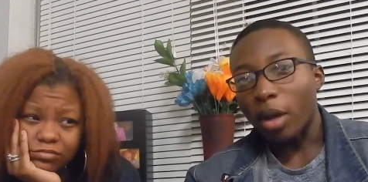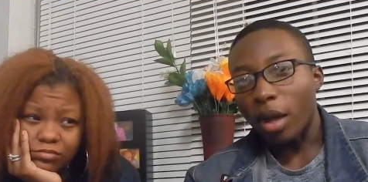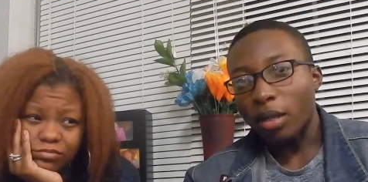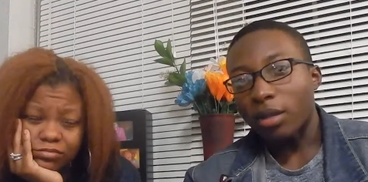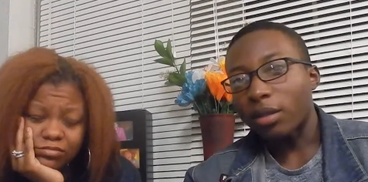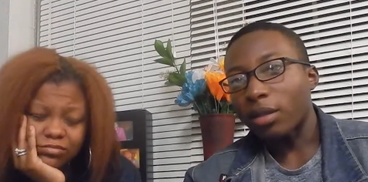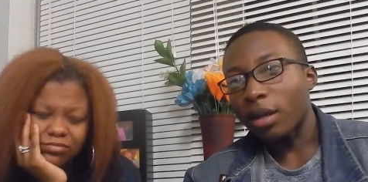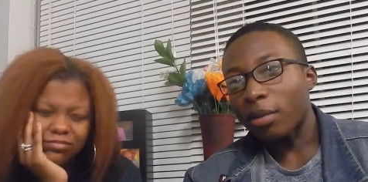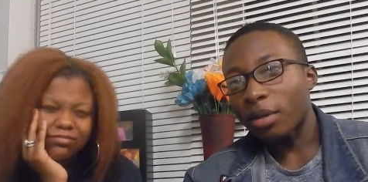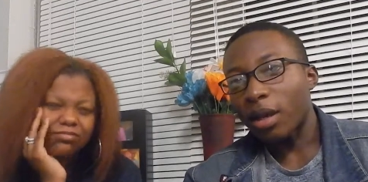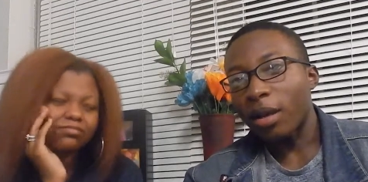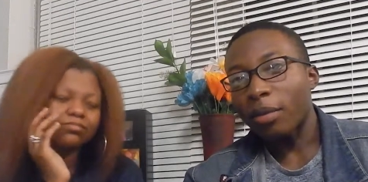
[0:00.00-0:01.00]
Speaker 1: But at the
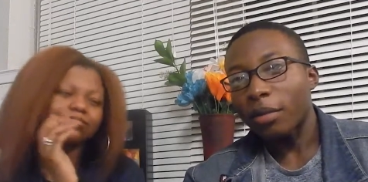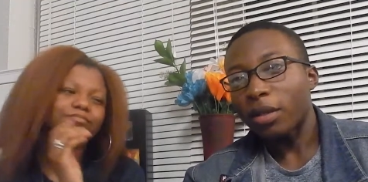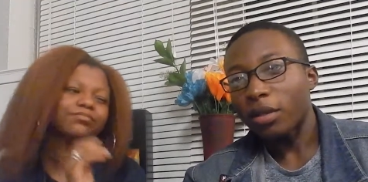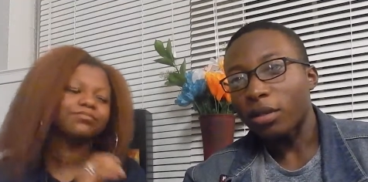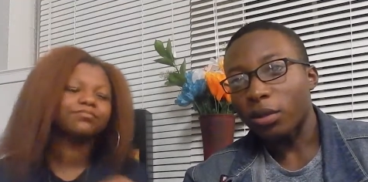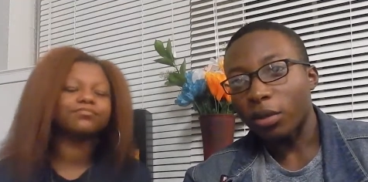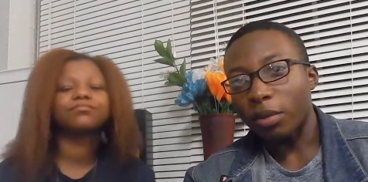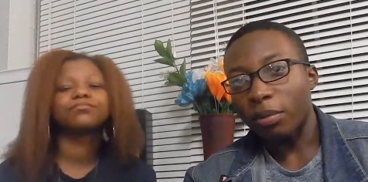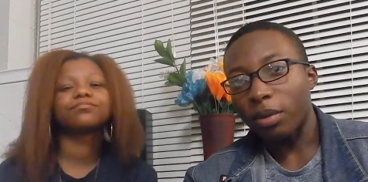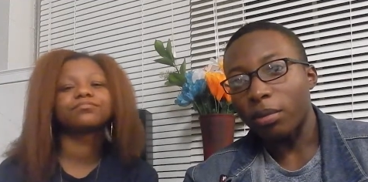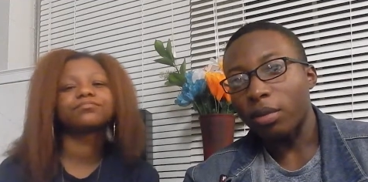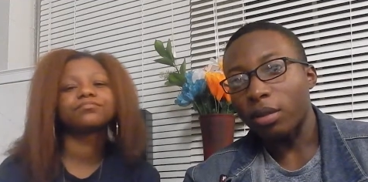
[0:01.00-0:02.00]
same time, it's
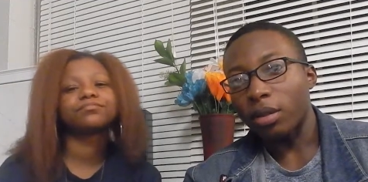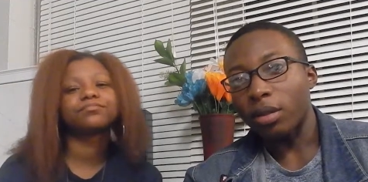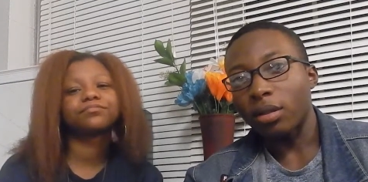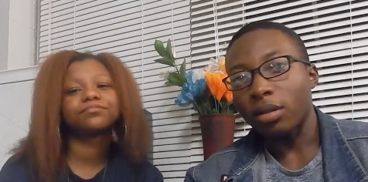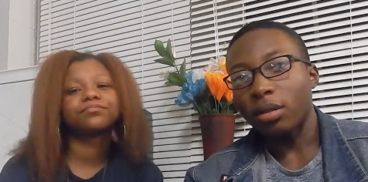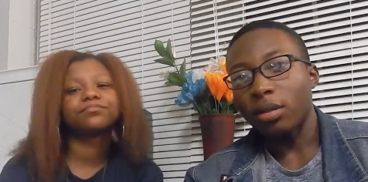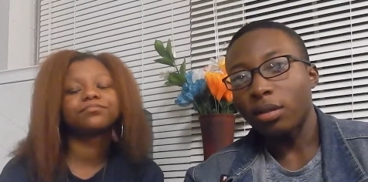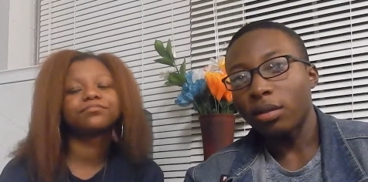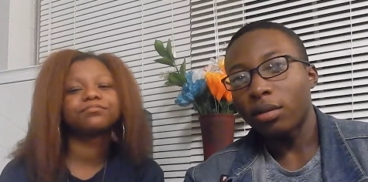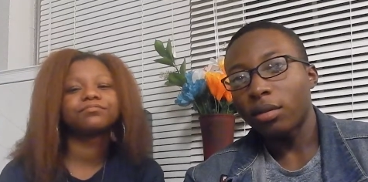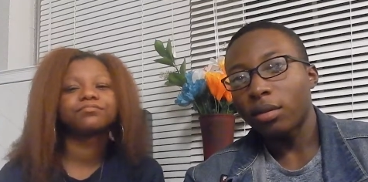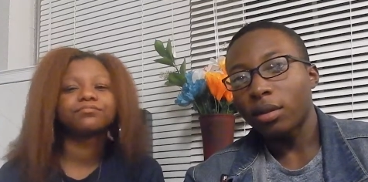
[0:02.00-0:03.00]
creepy because
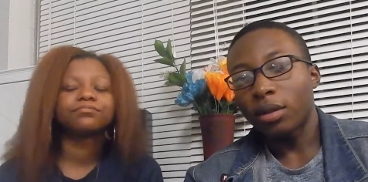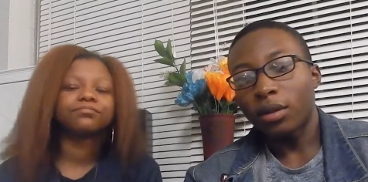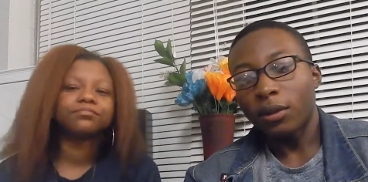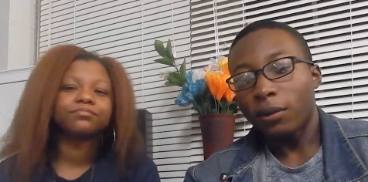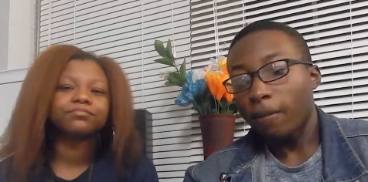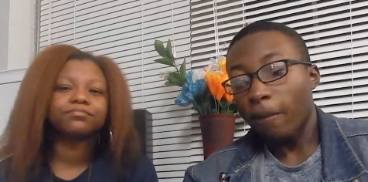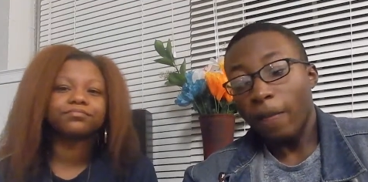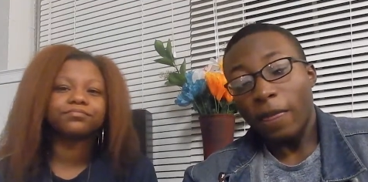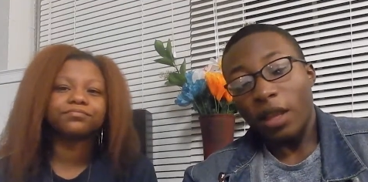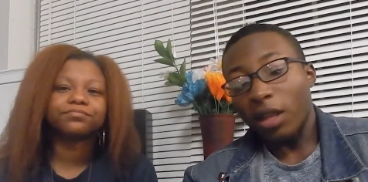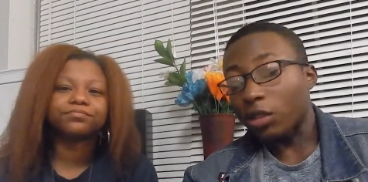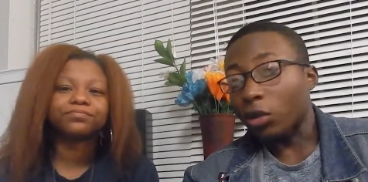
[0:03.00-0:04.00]

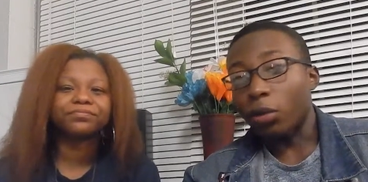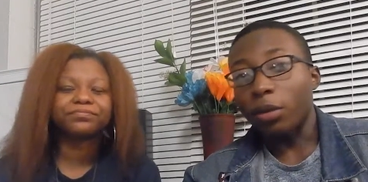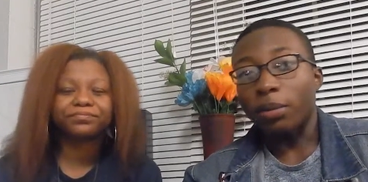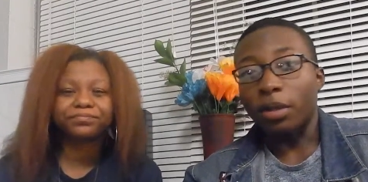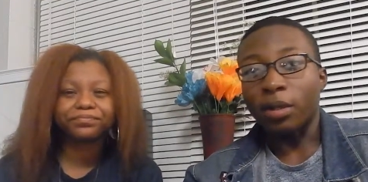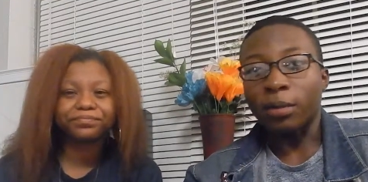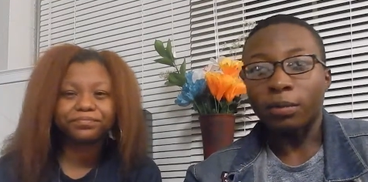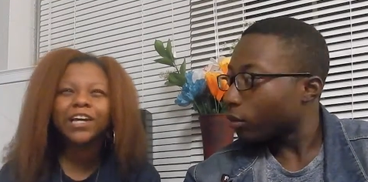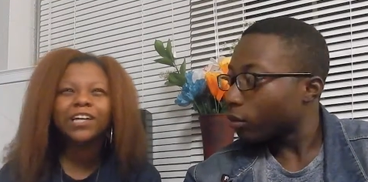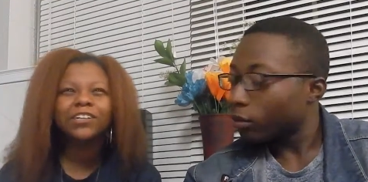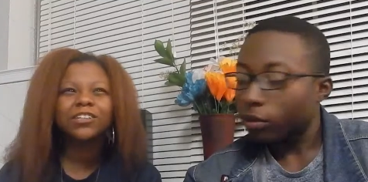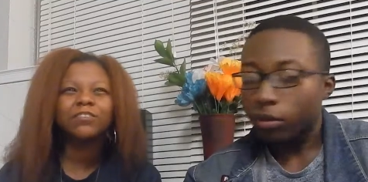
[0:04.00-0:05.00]
it's creepy.
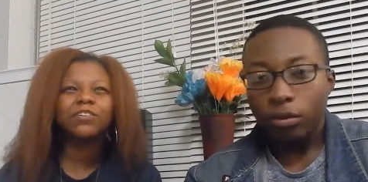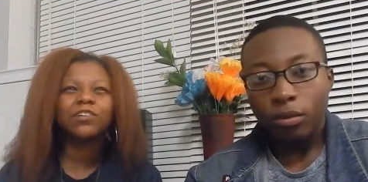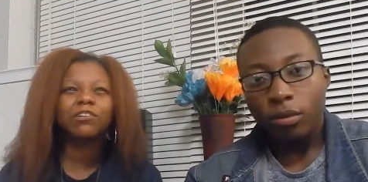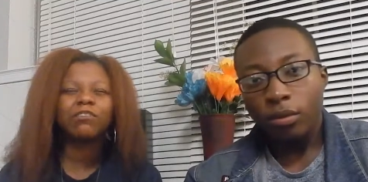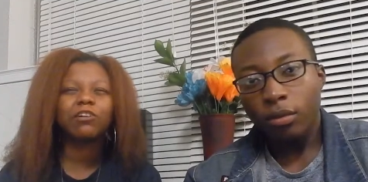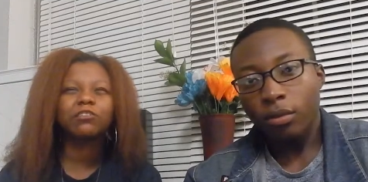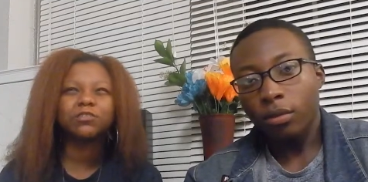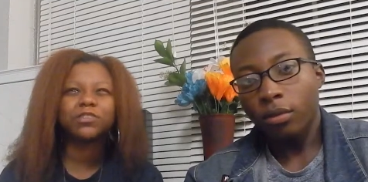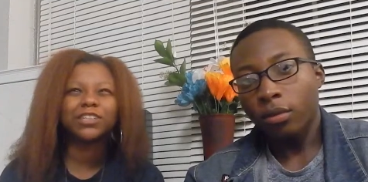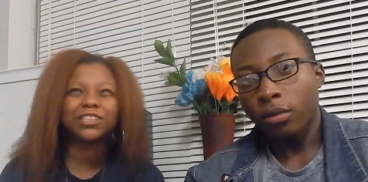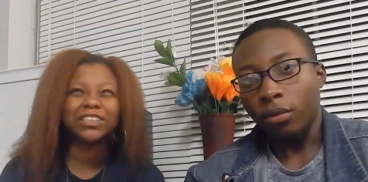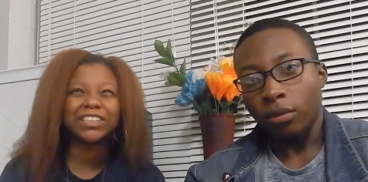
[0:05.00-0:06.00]
Speaker 2: I don't even know if I would
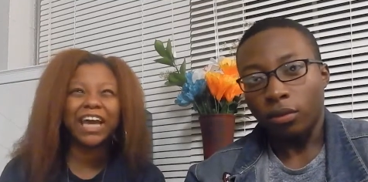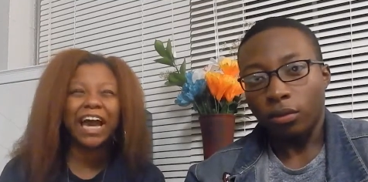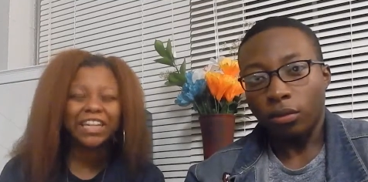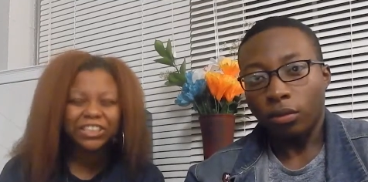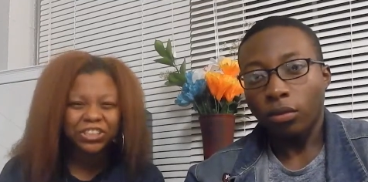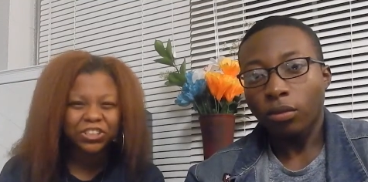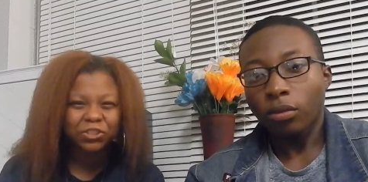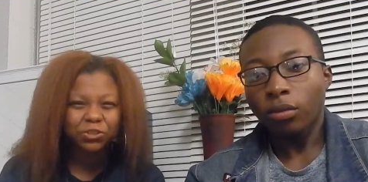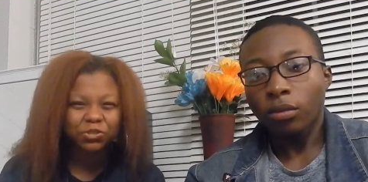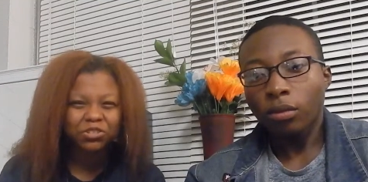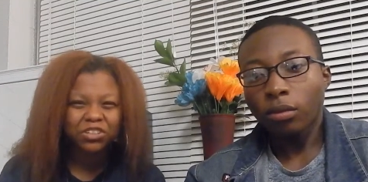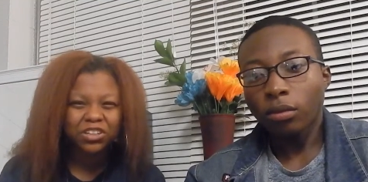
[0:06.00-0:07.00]
want a
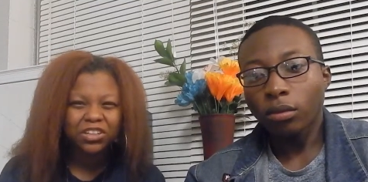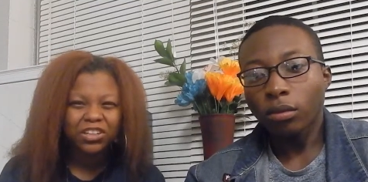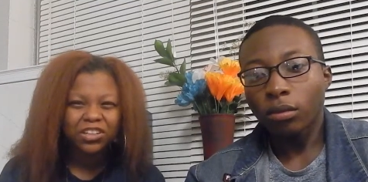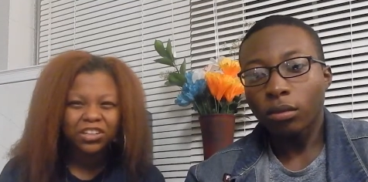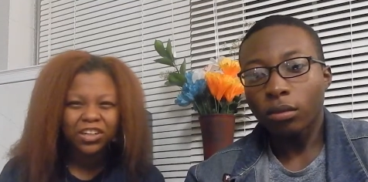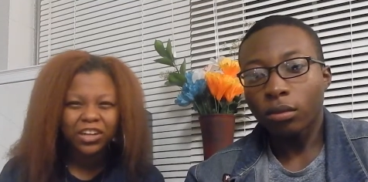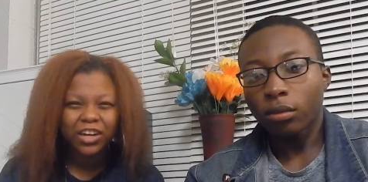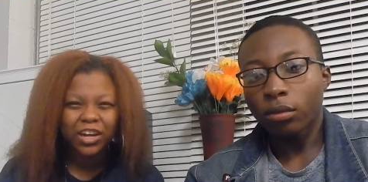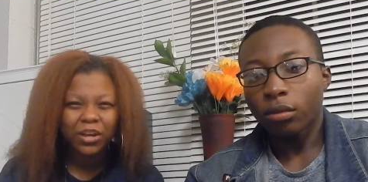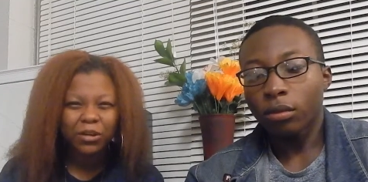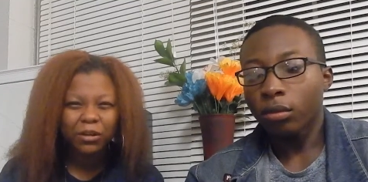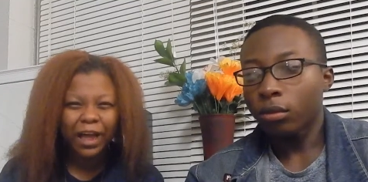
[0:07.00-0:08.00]
statue. You
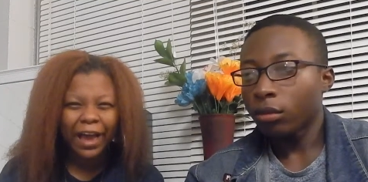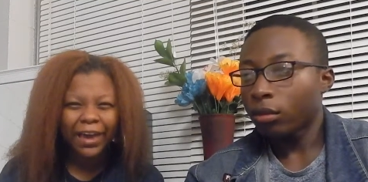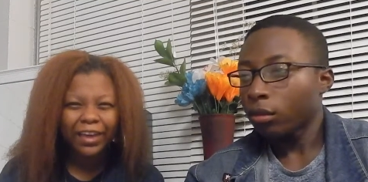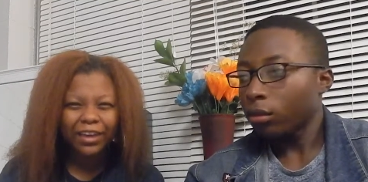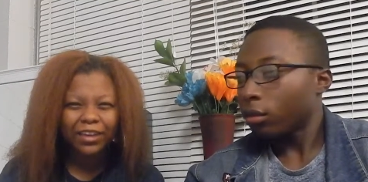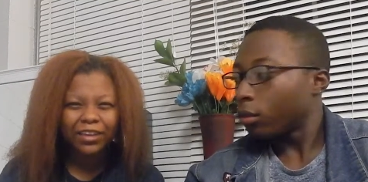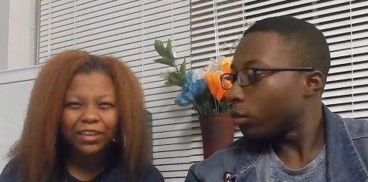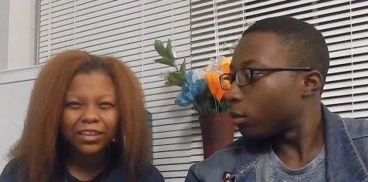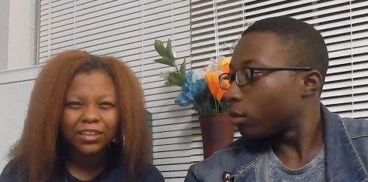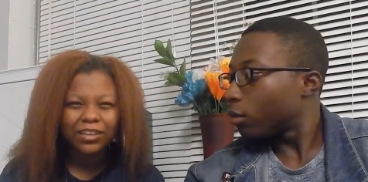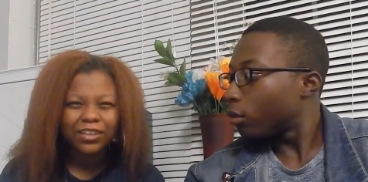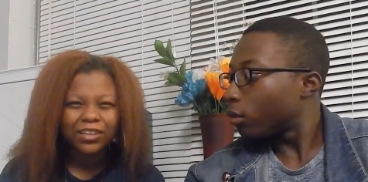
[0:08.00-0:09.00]
know, like,
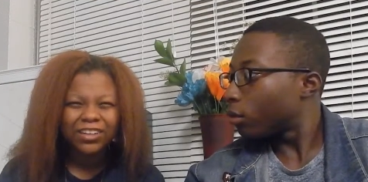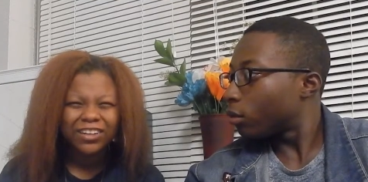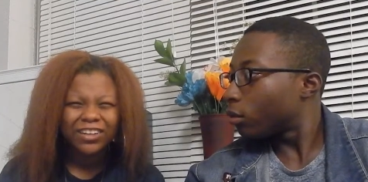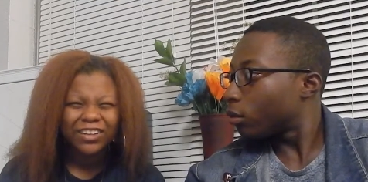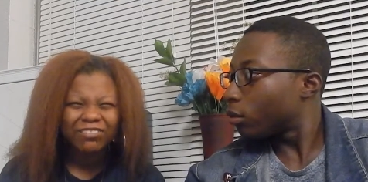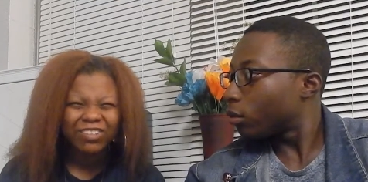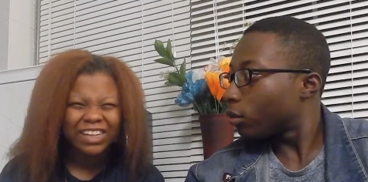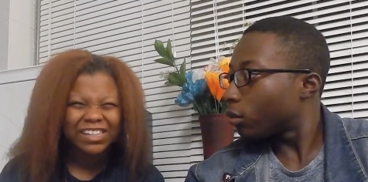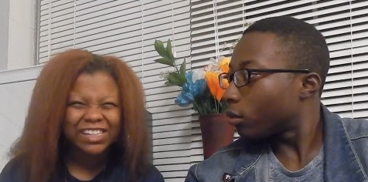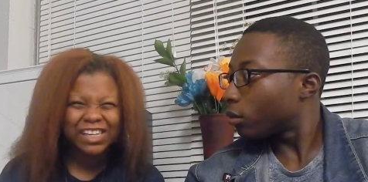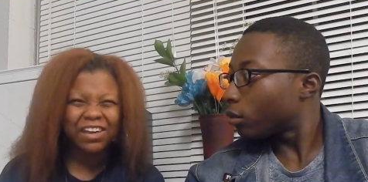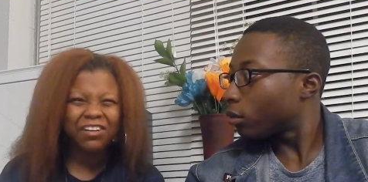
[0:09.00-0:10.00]

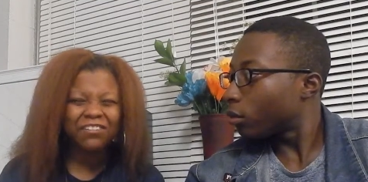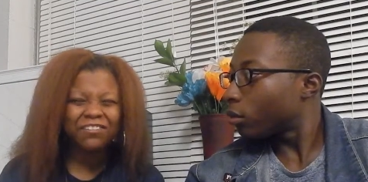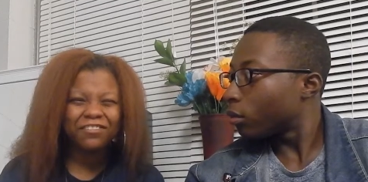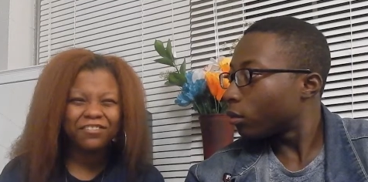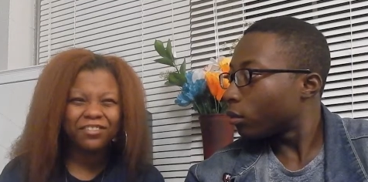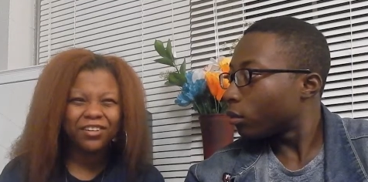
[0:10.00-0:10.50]
myself.